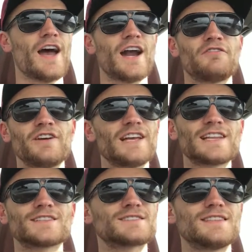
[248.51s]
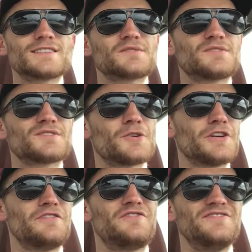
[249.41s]
And I feel like this sort
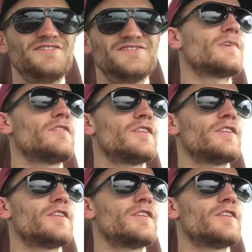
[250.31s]
of, I